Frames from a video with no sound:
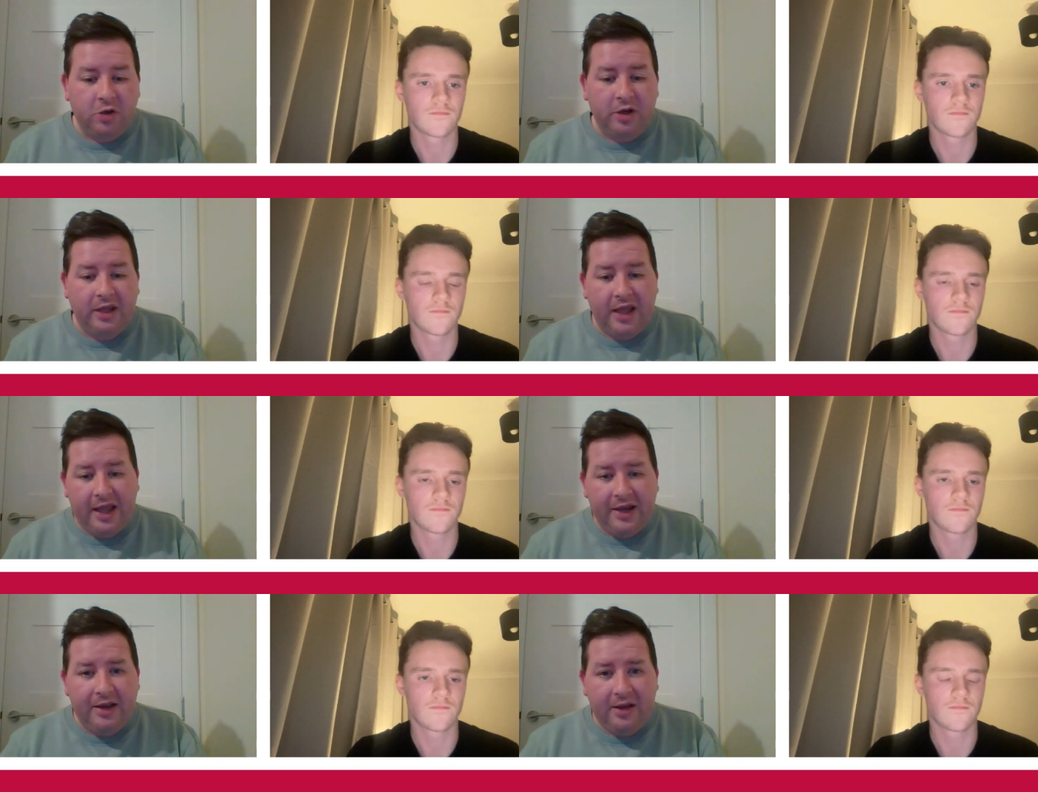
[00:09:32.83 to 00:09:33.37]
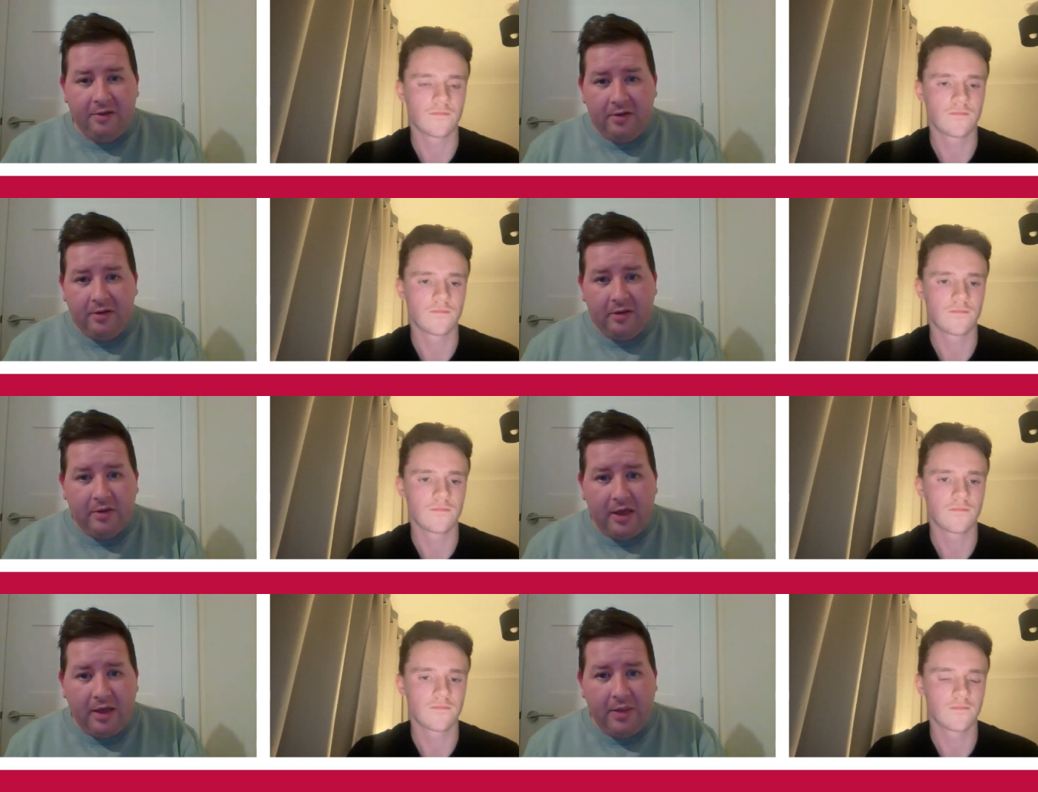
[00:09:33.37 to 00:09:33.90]
Speaker 1: couldn't get in at,
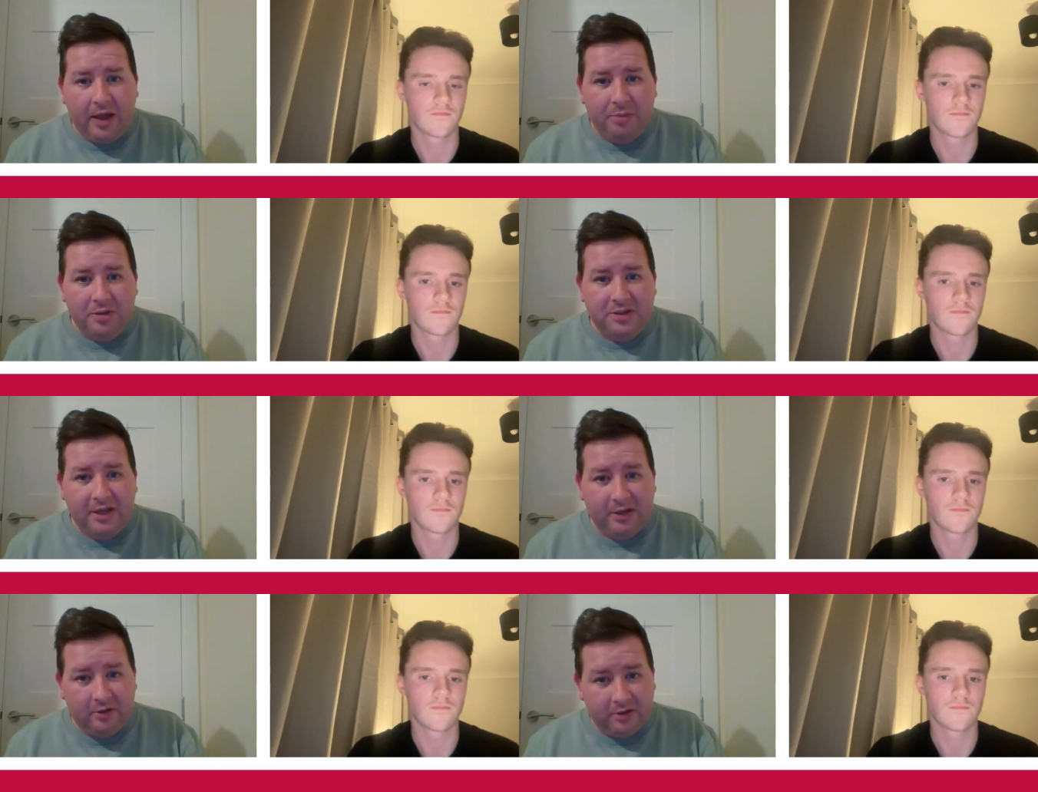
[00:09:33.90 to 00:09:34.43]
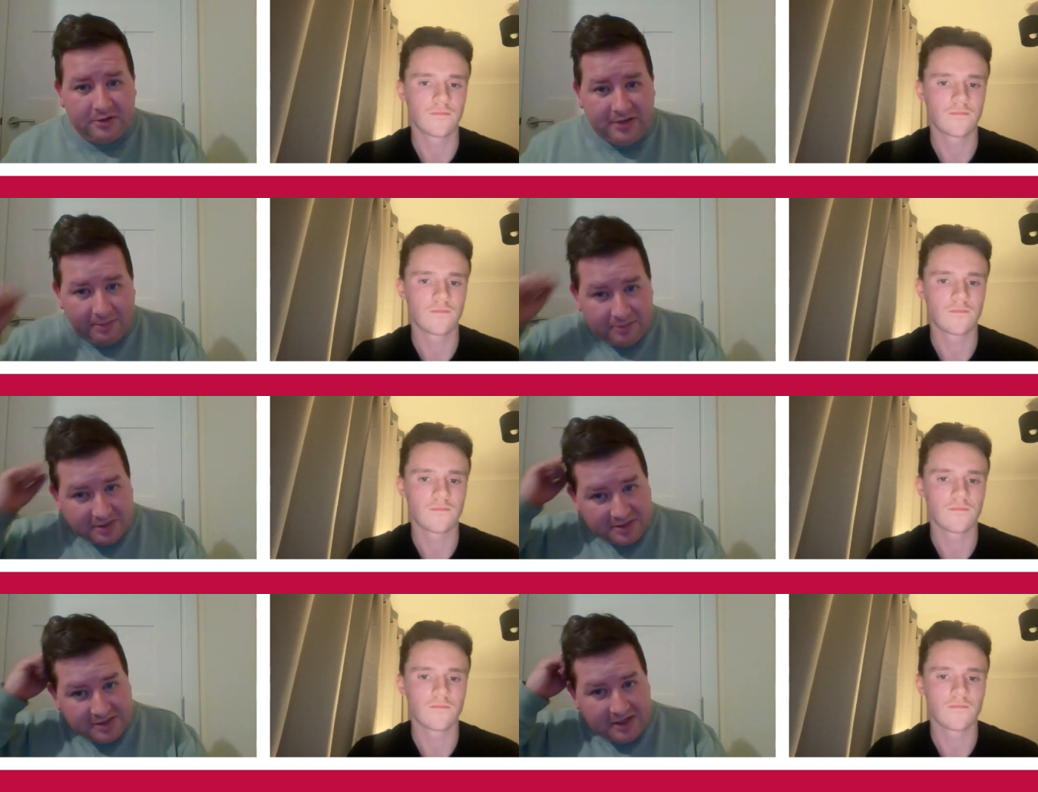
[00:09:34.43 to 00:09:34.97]
at that particular
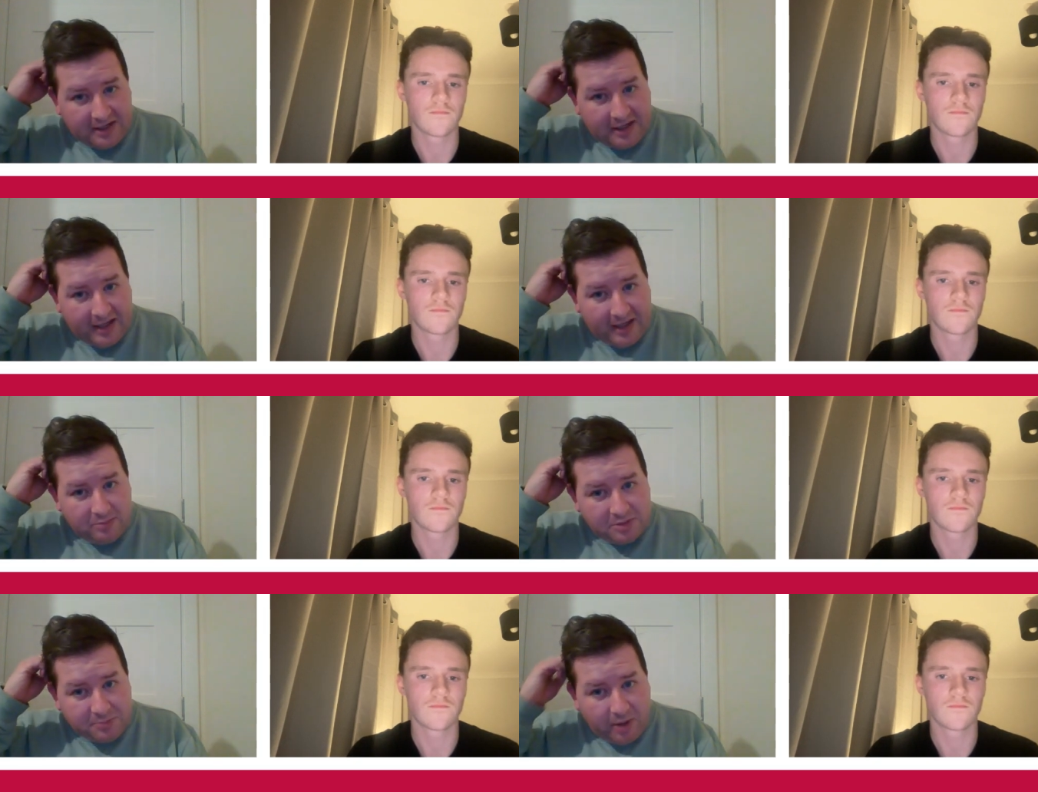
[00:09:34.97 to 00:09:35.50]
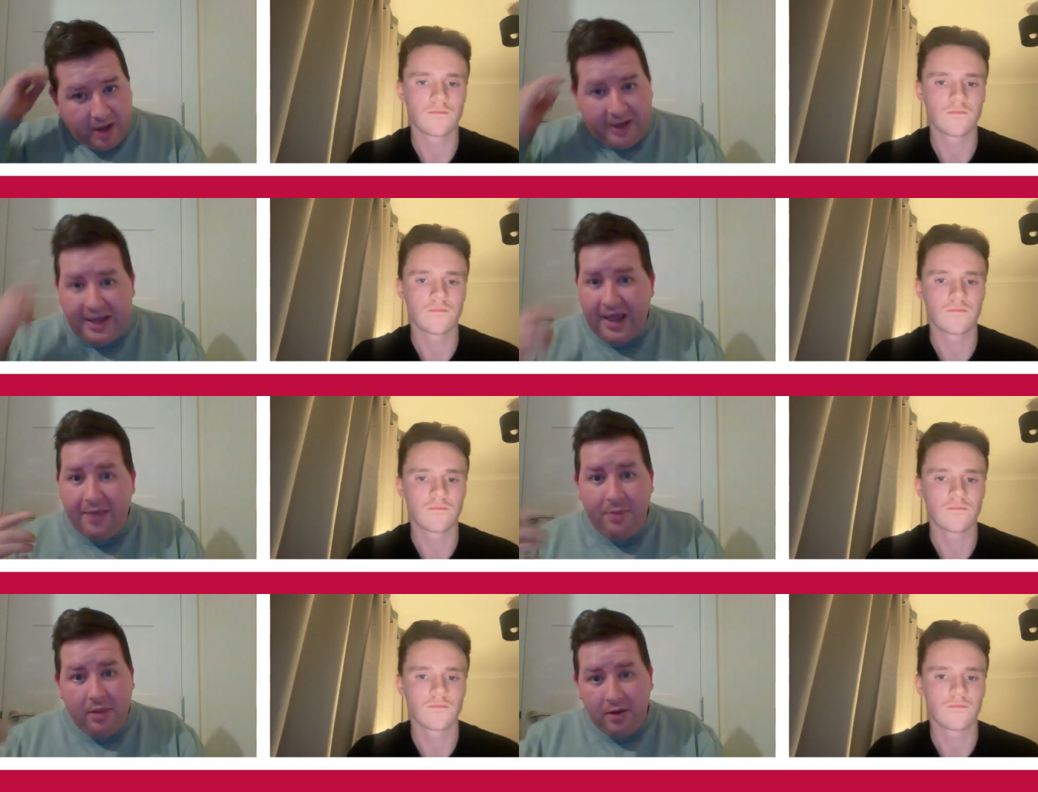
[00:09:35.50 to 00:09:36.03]
time to see games, but
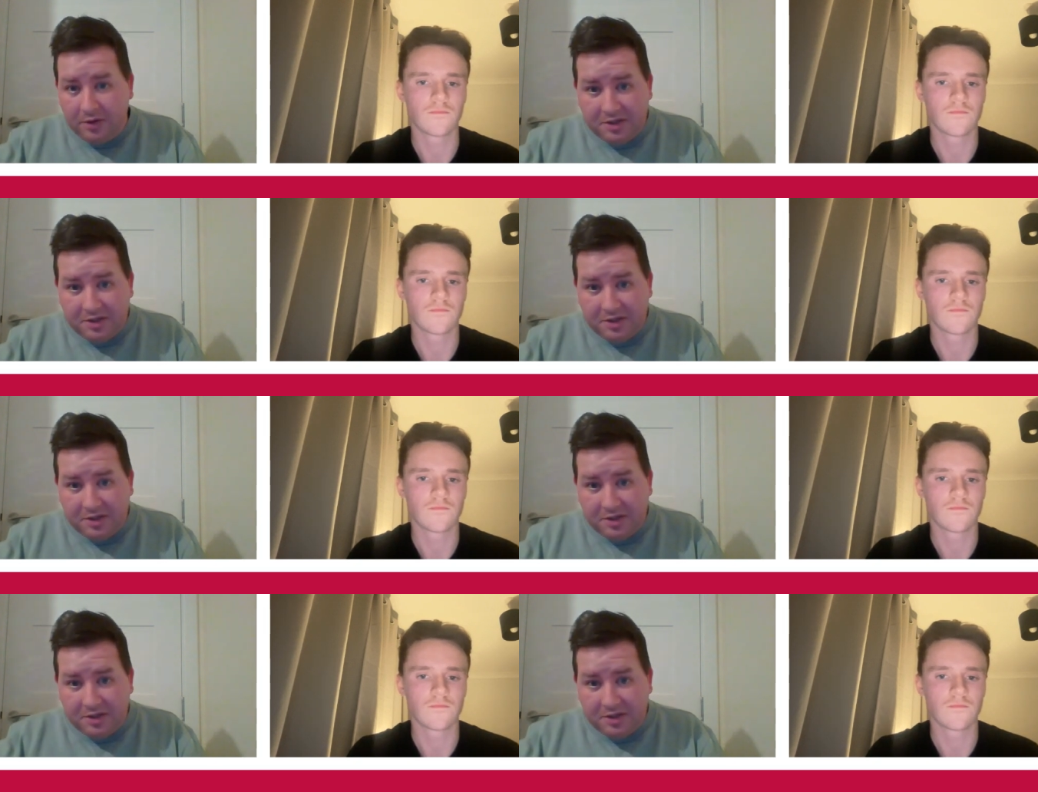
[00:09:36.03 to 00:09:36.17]
again,